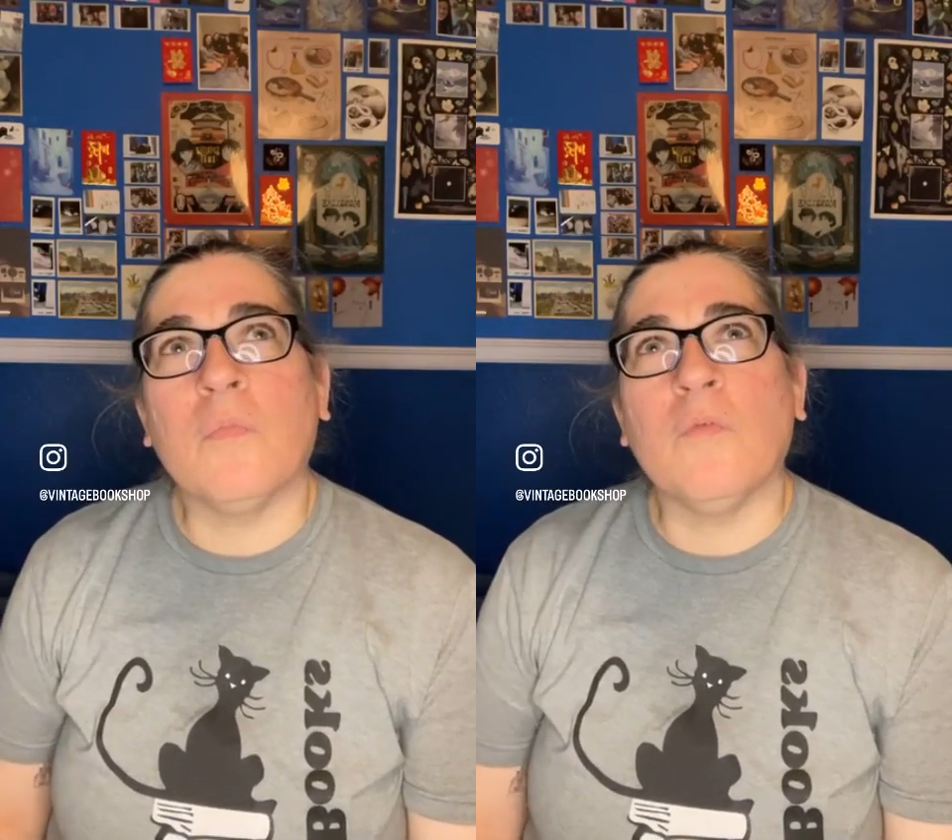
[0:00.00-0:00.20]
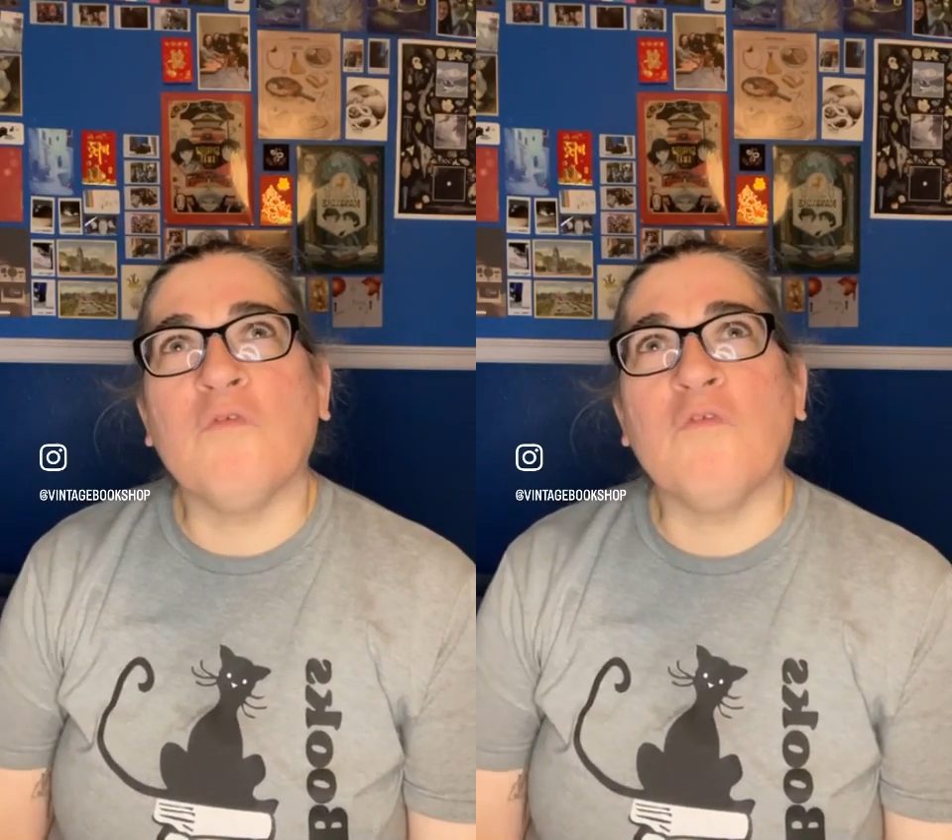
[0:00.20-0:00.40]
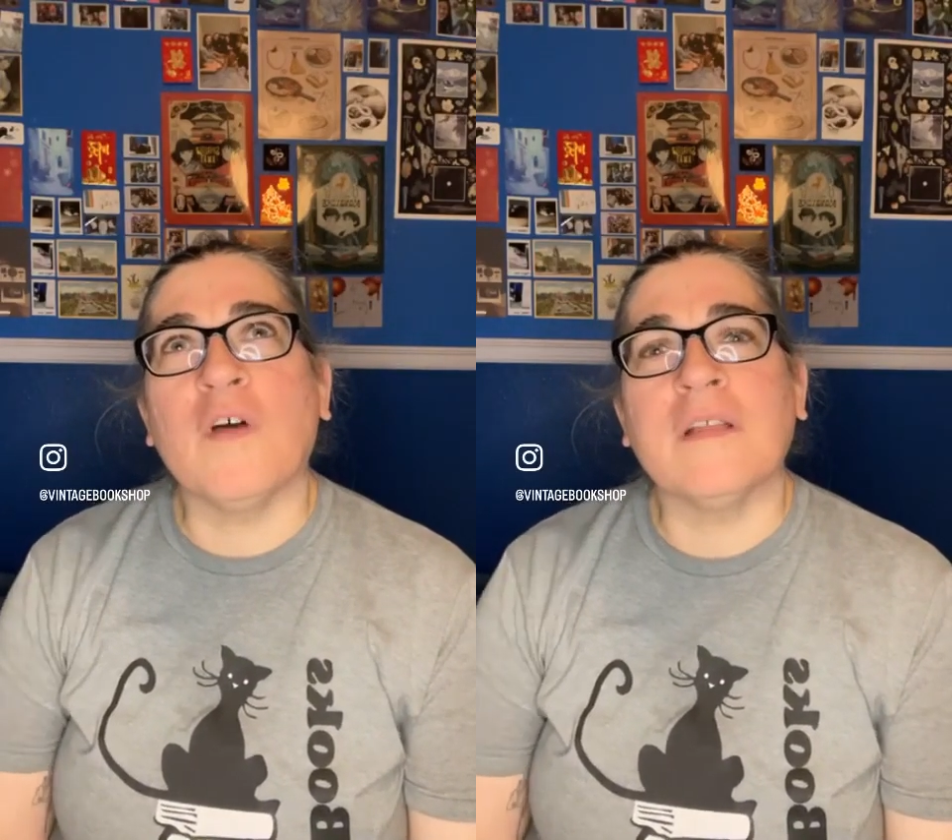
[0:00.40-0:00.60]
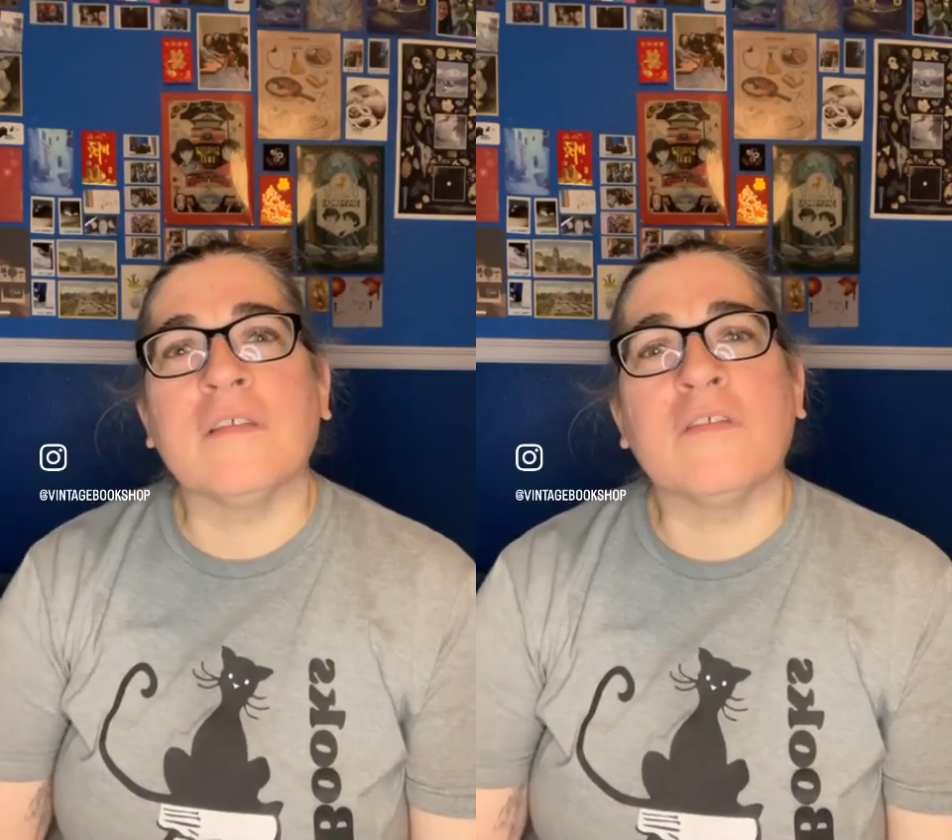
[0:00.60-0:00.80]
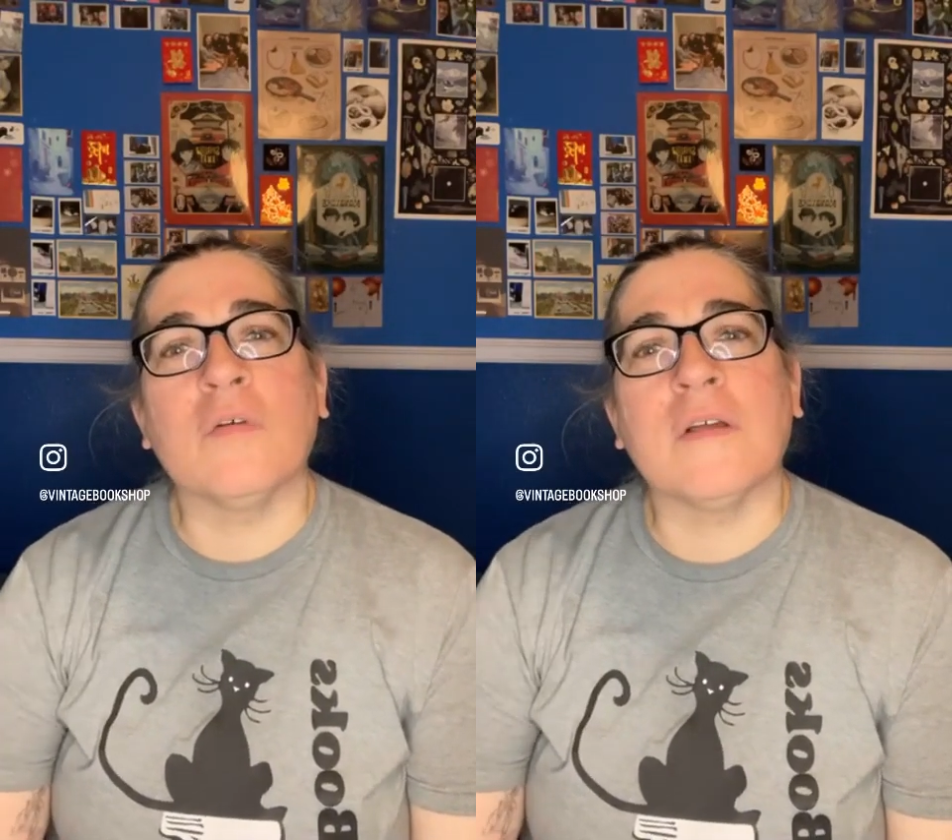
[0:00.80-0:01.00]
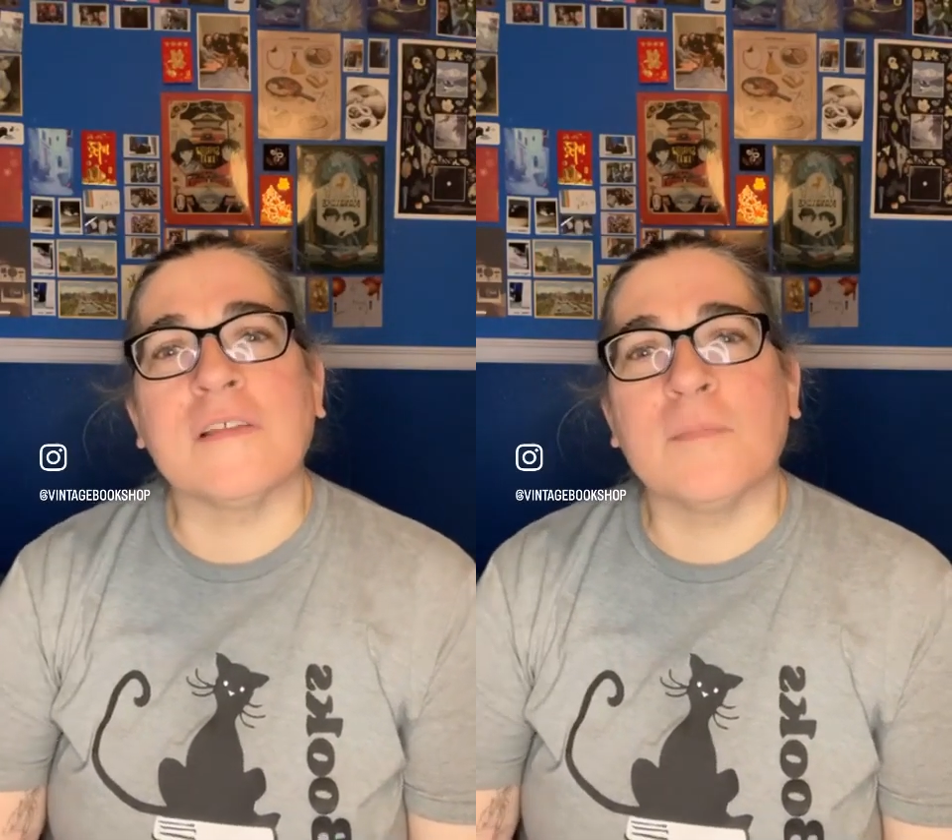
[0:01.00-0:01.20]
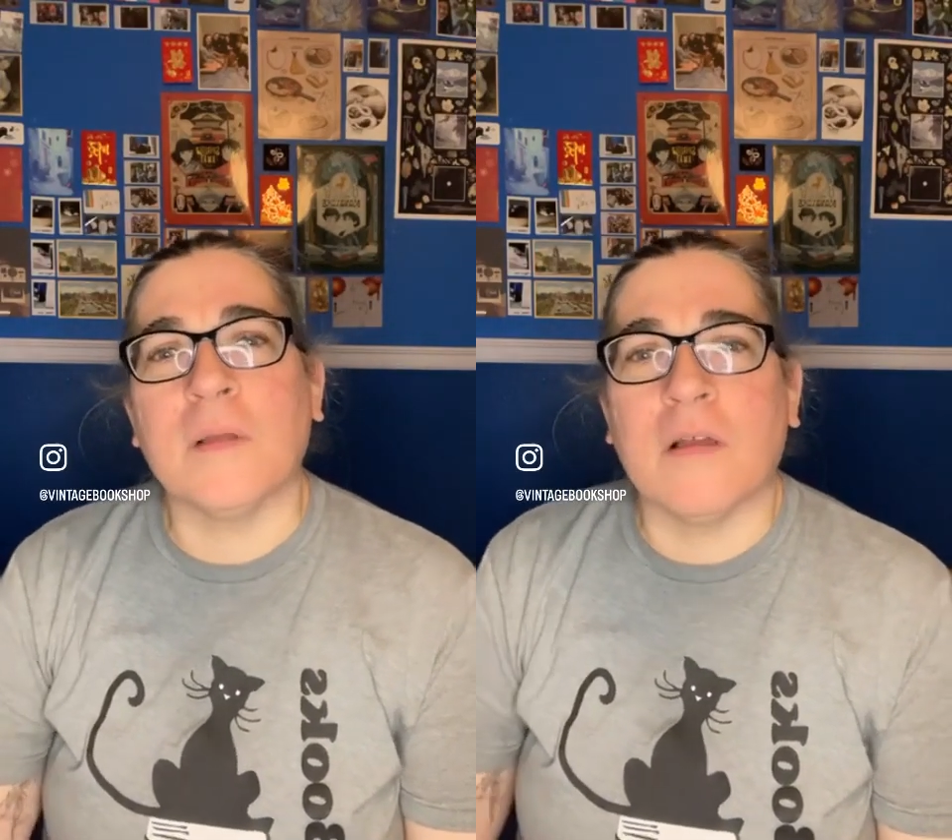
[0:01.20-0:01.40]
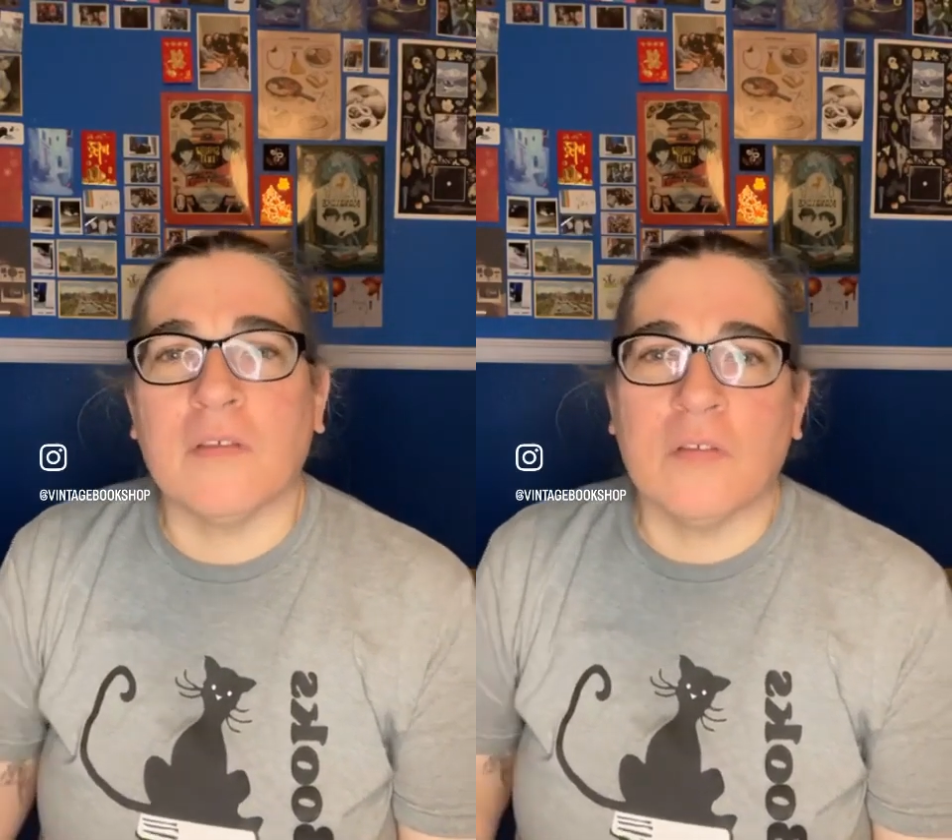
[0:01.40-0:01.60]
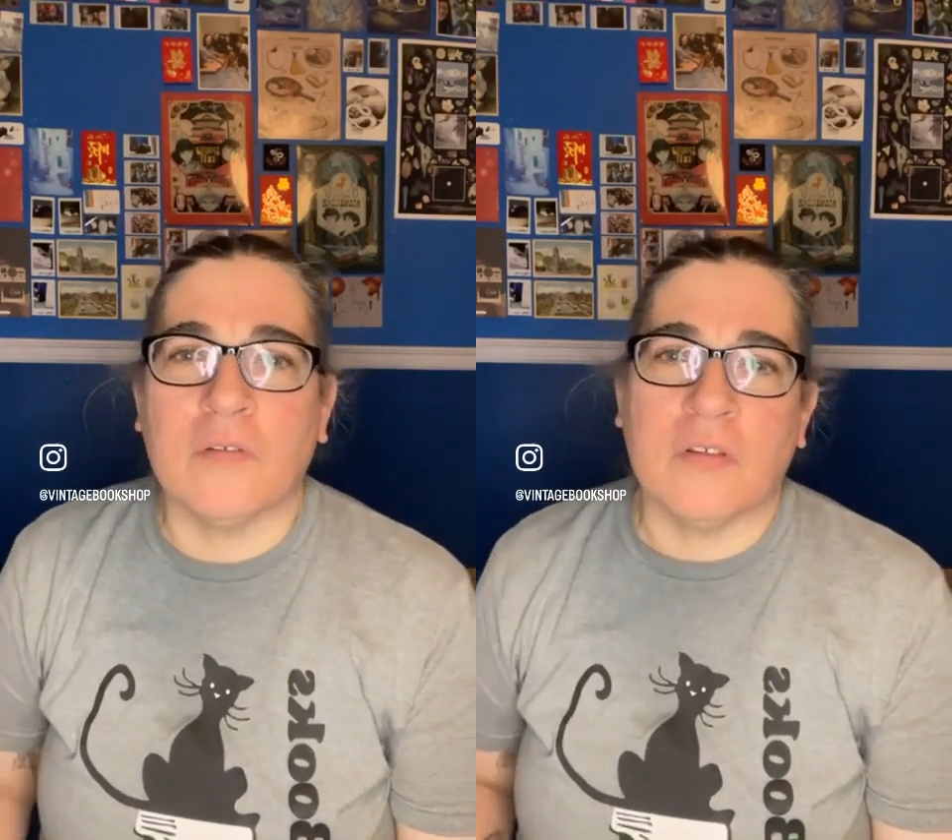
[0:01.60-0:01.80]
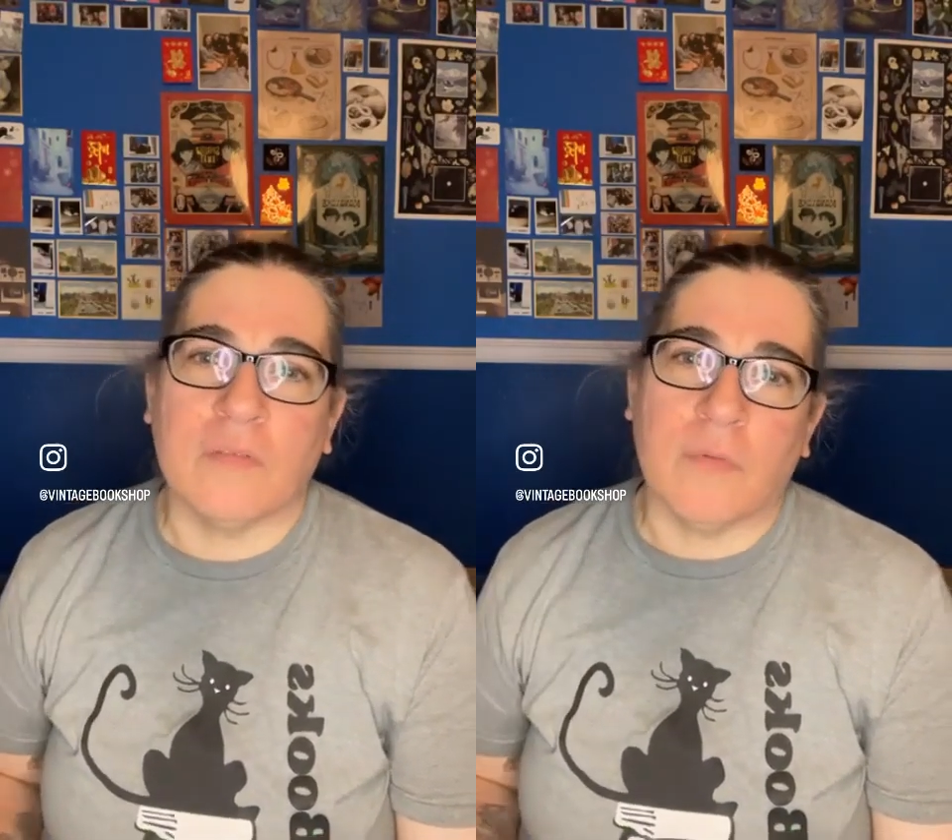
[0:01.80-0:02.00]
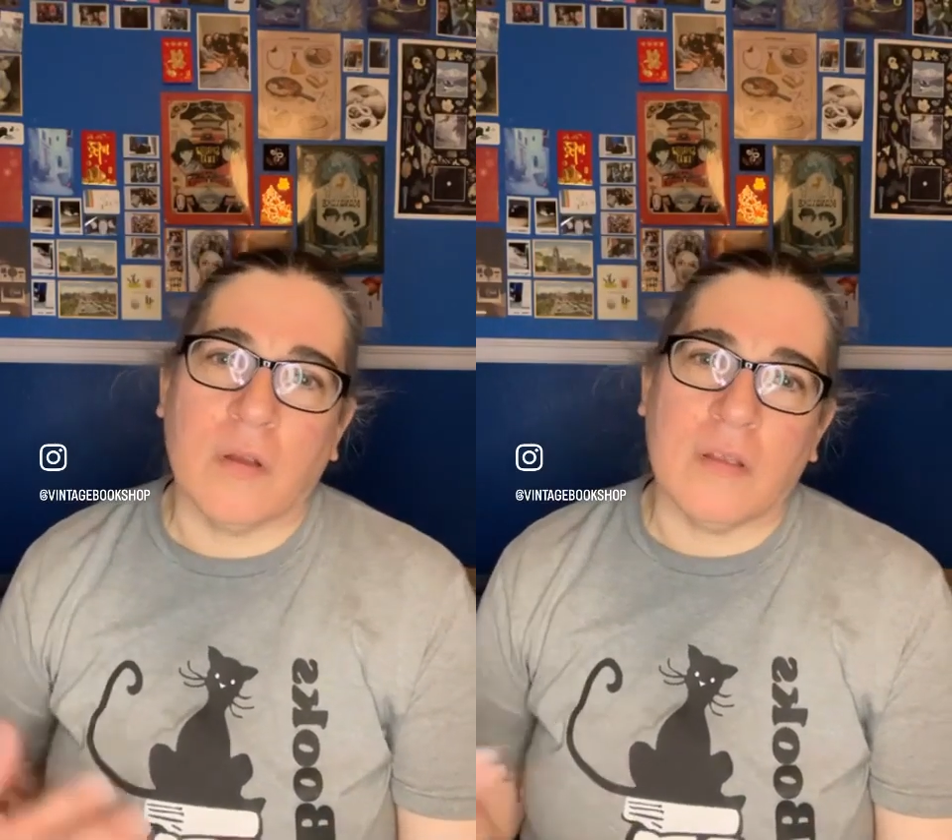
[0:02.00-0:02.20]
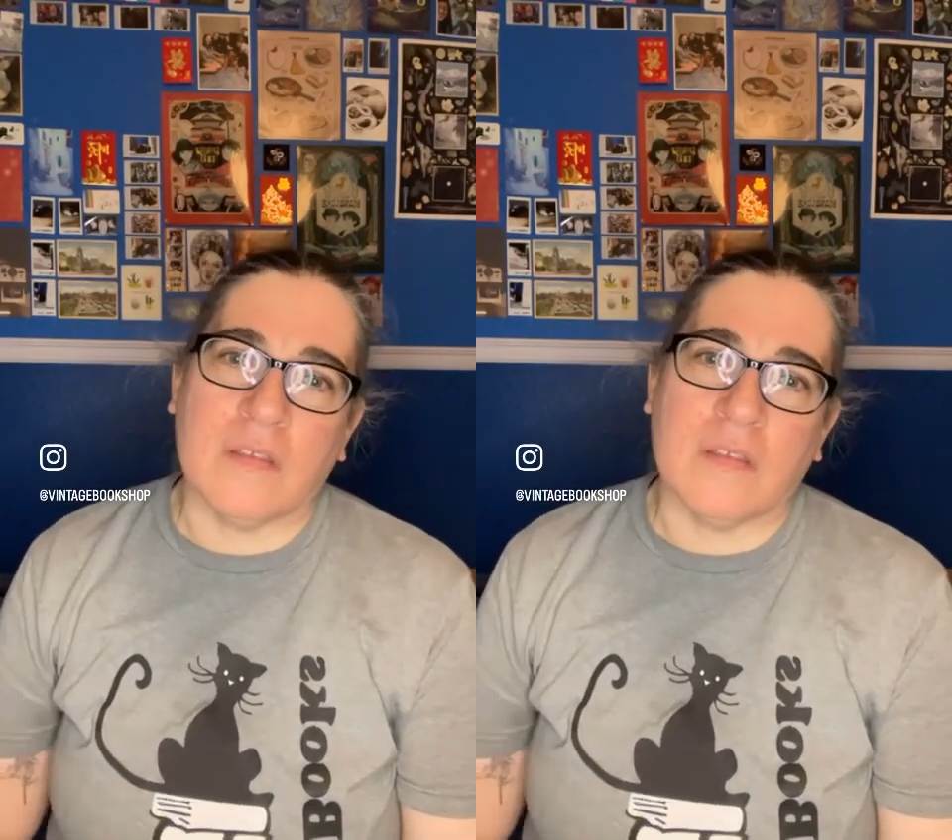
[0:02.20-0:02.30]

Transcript: fun stories, but also just very